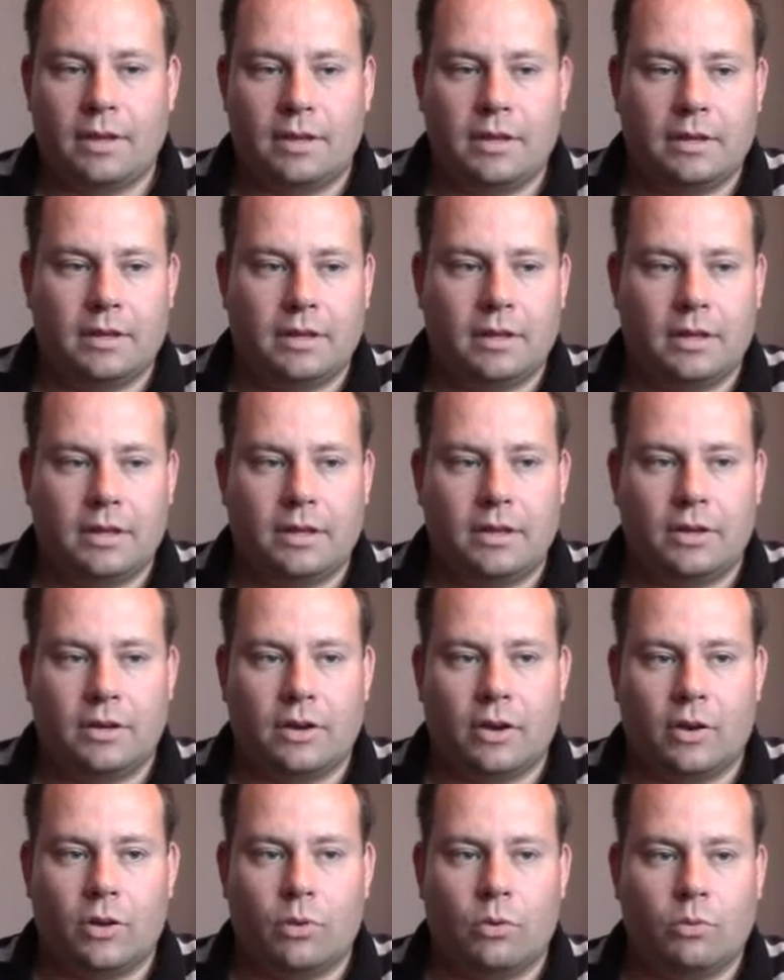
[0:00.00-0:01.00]
you
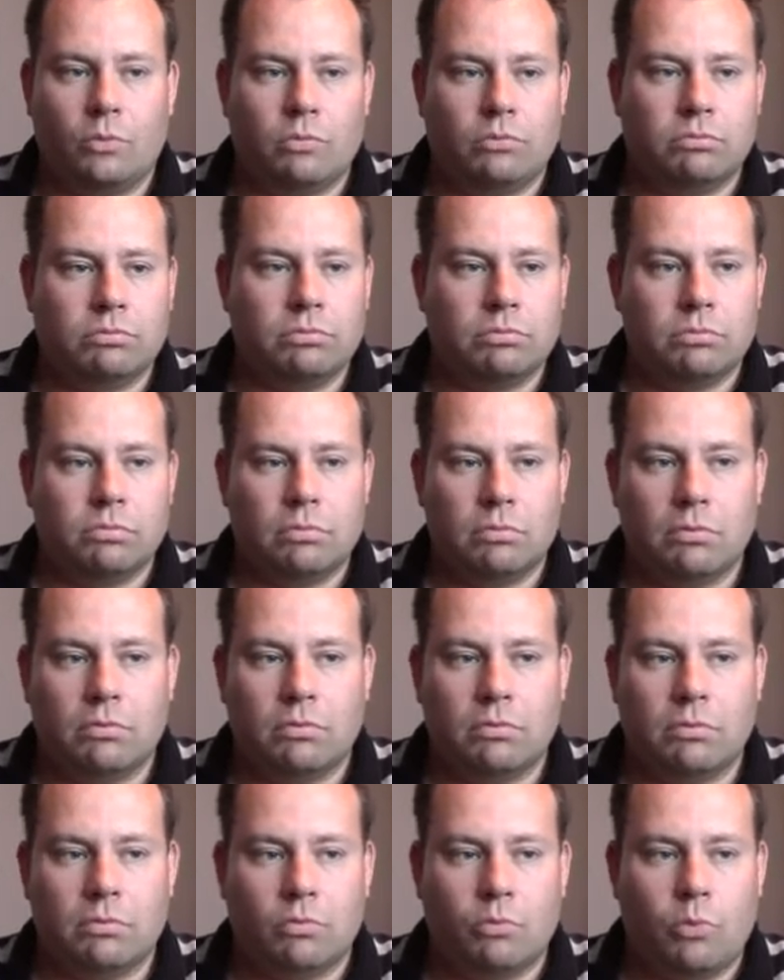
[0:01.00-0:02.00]
know,
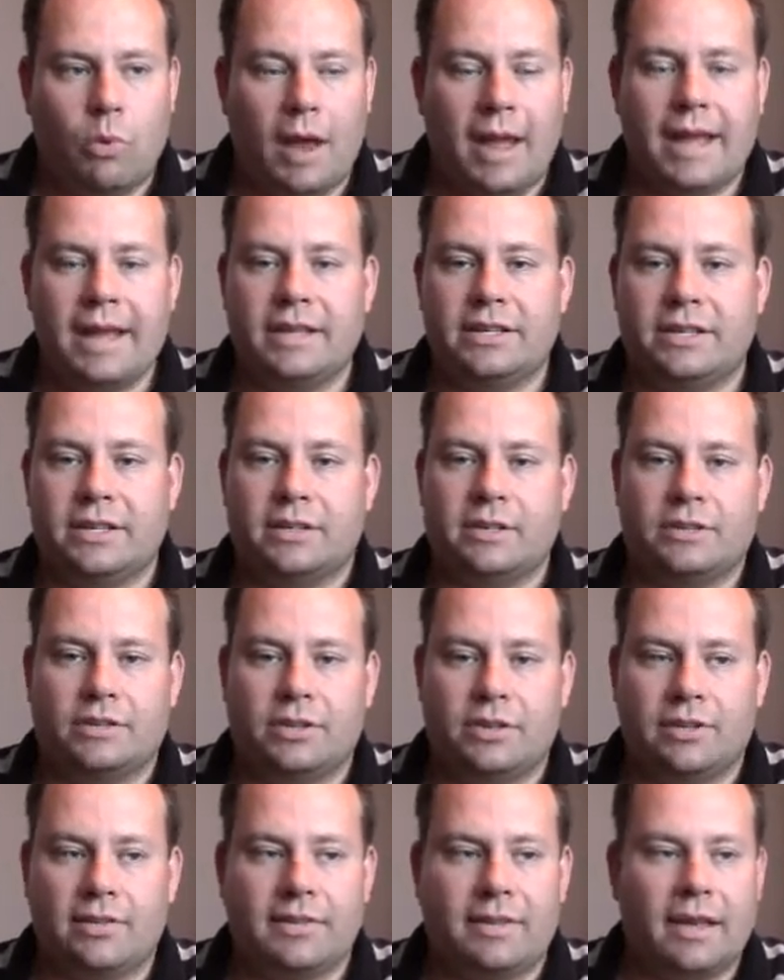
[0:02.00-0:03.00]
way to
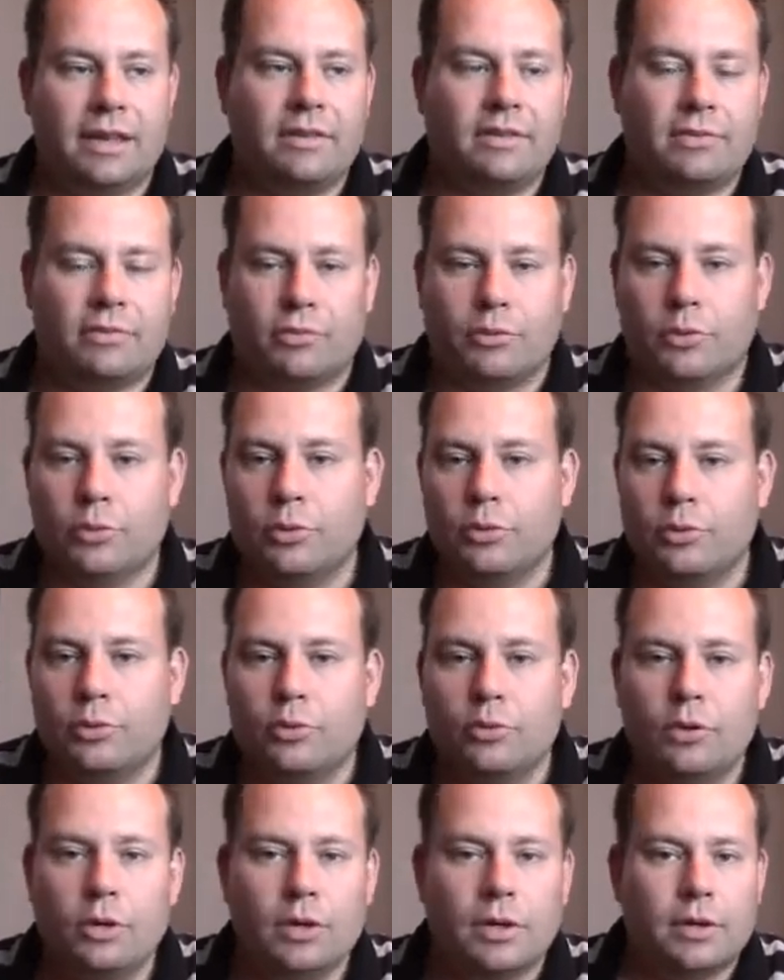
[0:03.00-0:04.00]
think
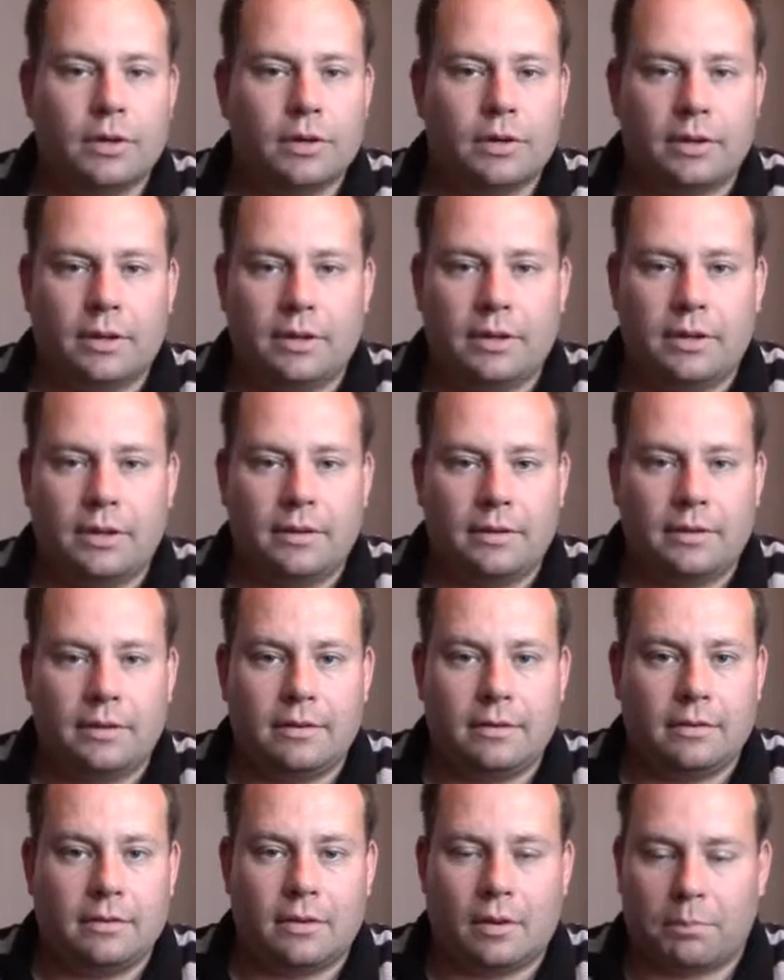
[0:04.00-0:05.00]
through
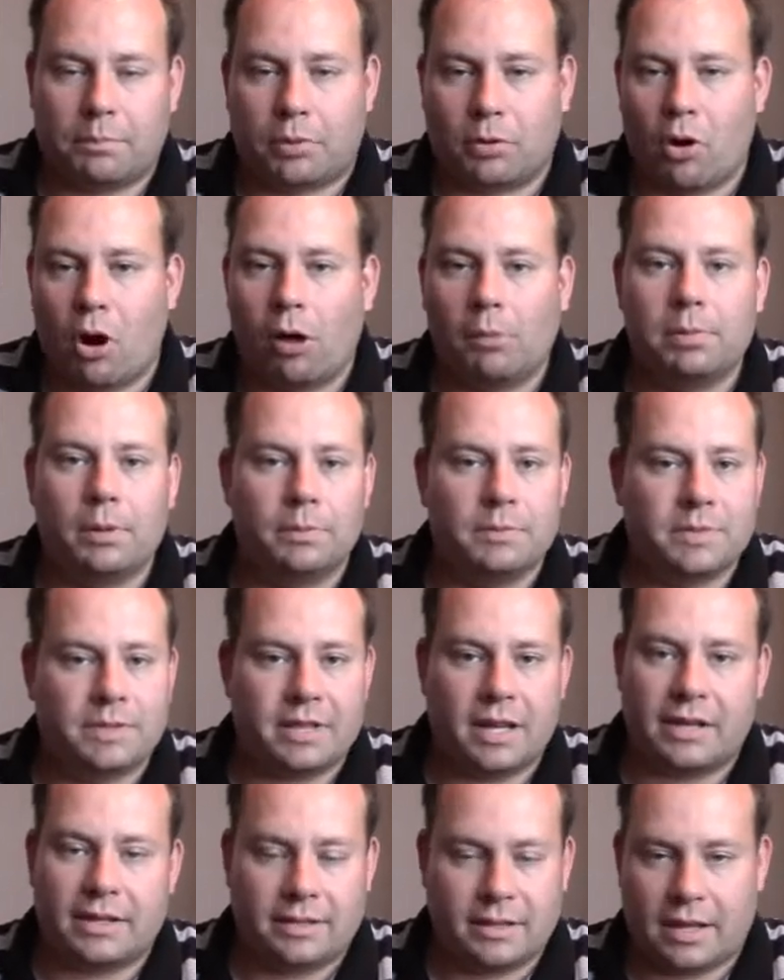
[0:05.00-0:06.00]
the
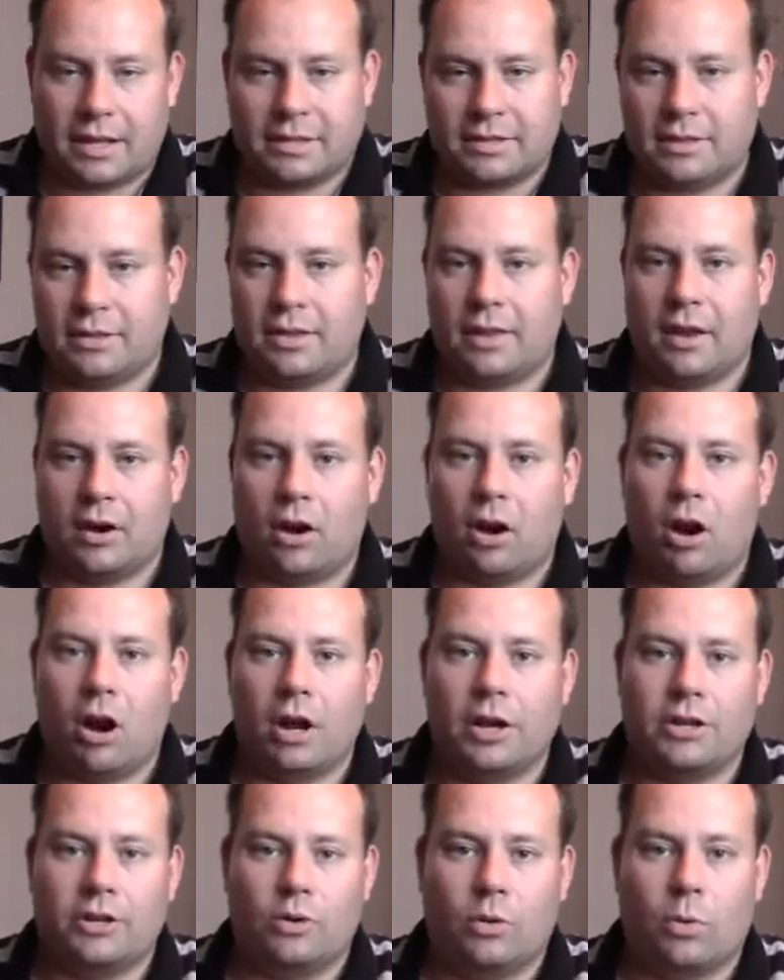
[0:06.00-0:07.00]
problems that are
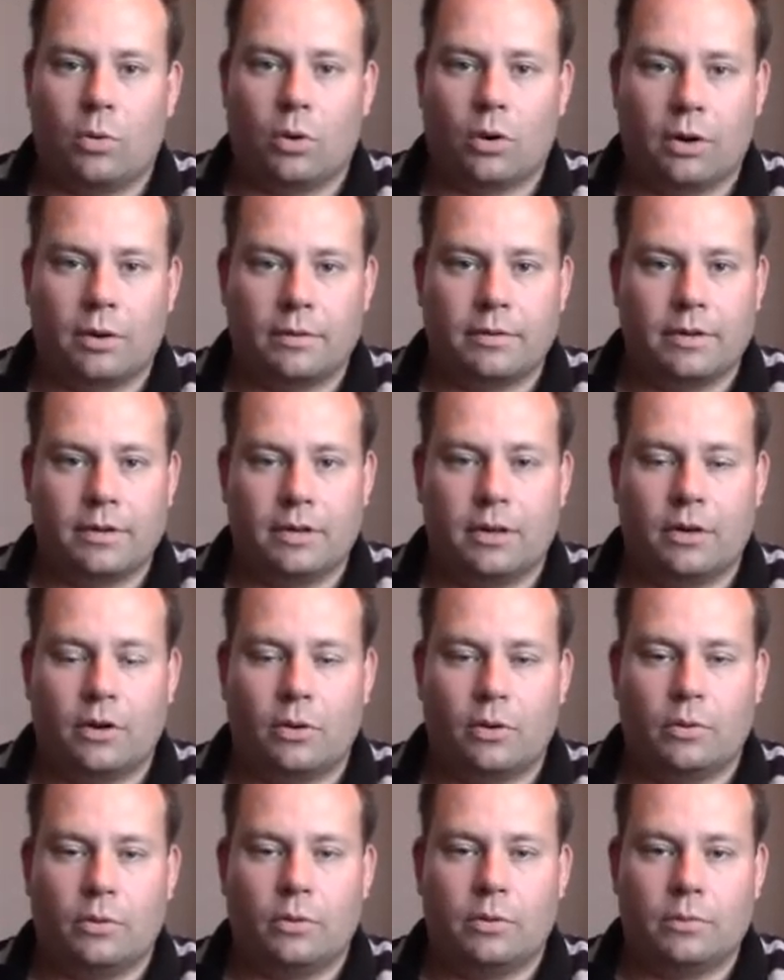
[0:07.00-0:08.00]
on your, you
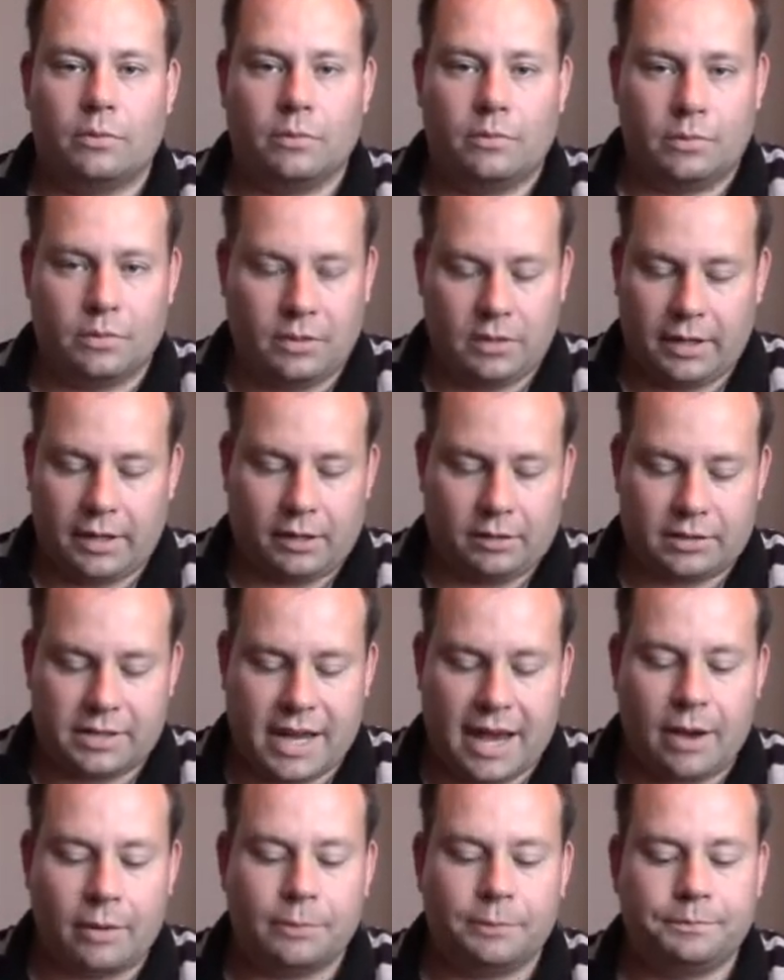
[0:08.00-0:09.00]
know, little
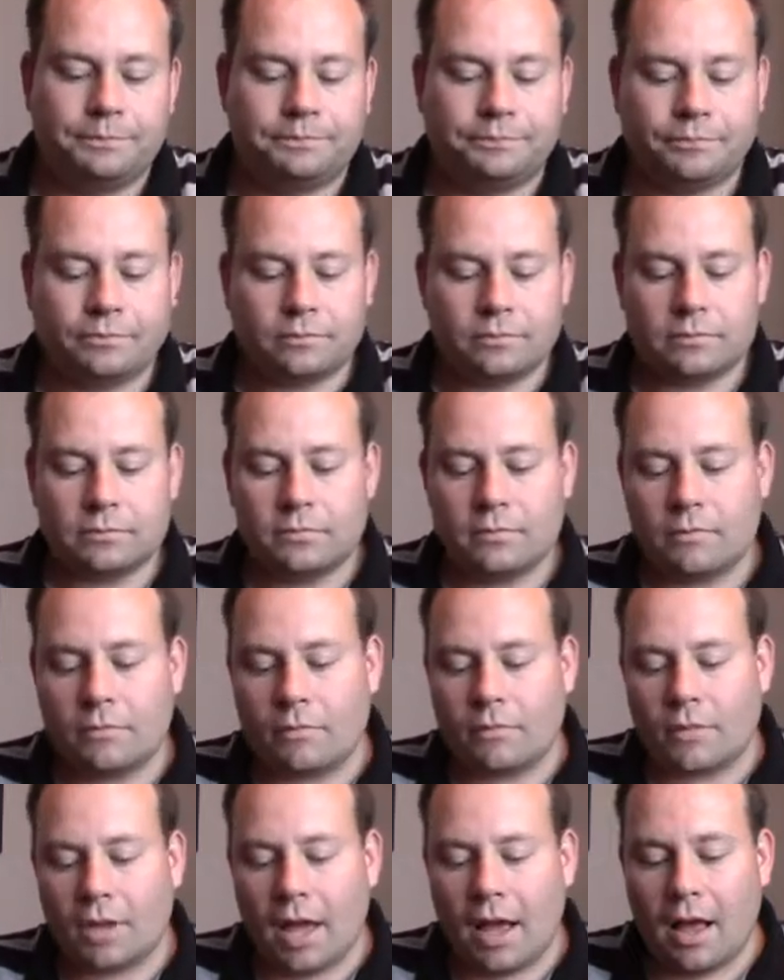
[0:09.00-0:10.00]
town.
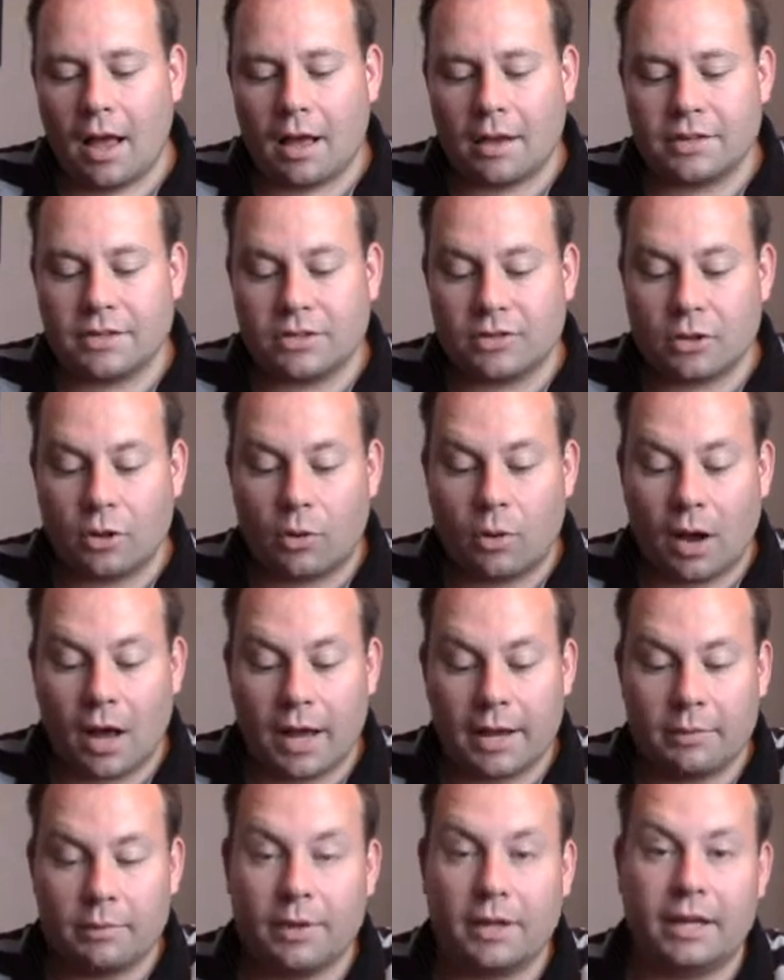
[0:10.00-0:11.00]
So
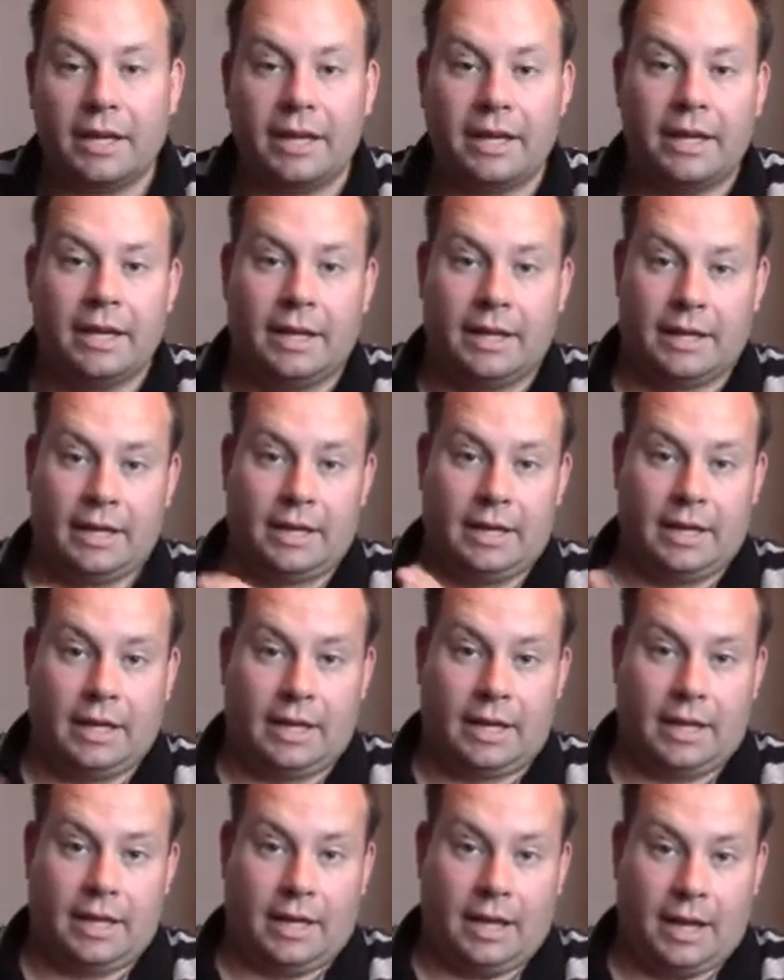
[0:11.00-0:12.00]
I really
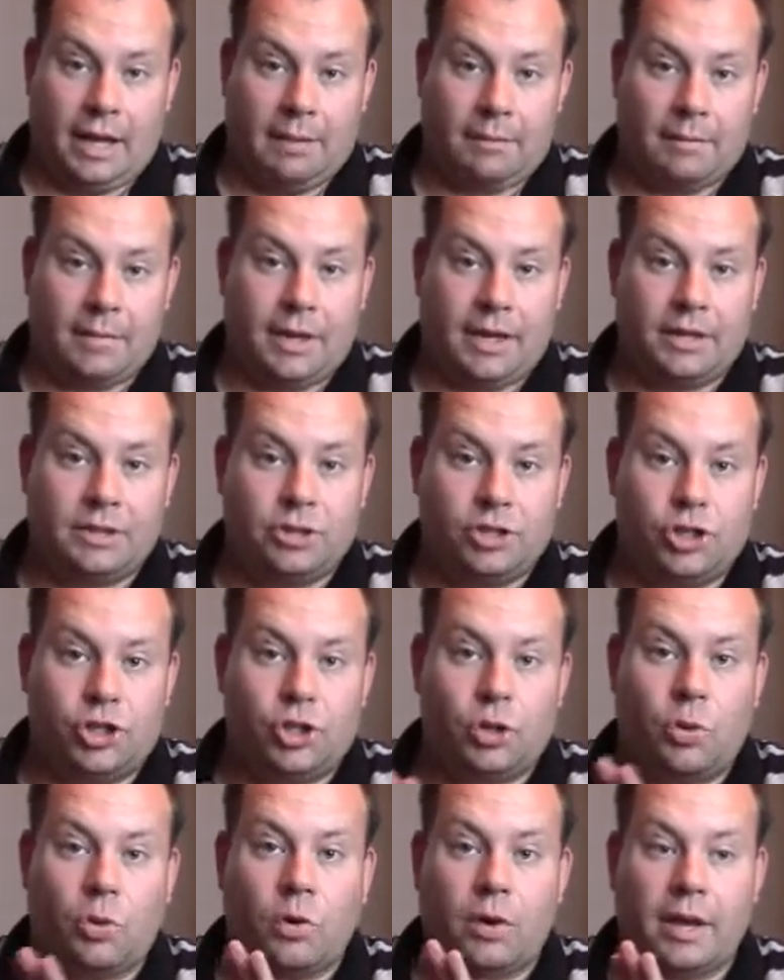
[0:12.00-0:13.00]

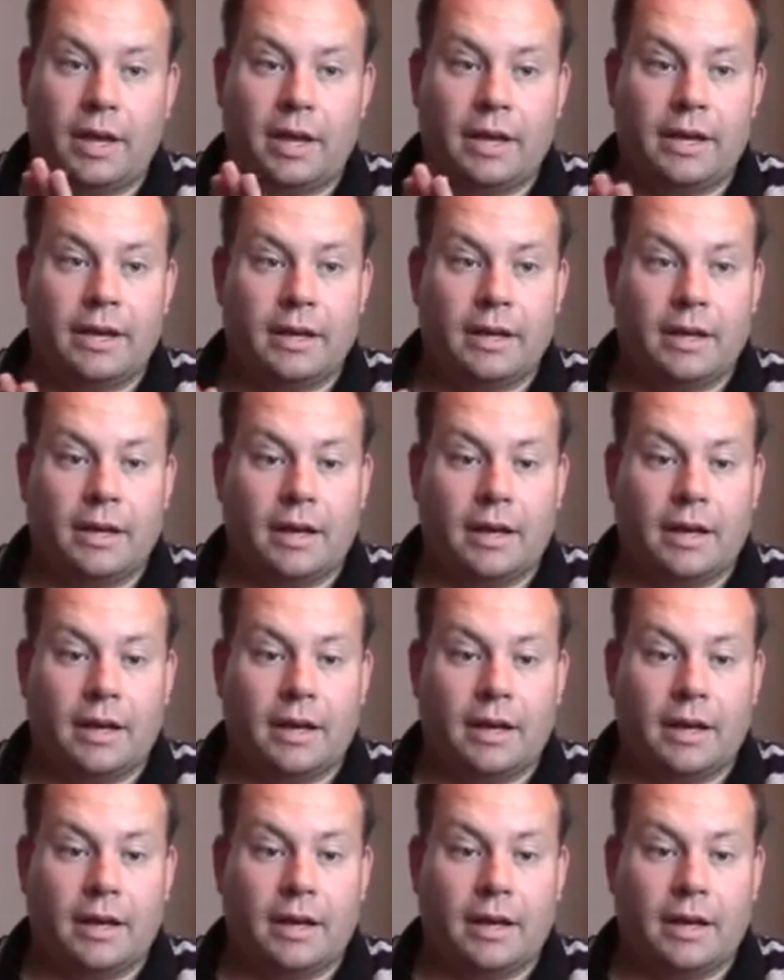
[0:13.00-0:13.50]
enjoy,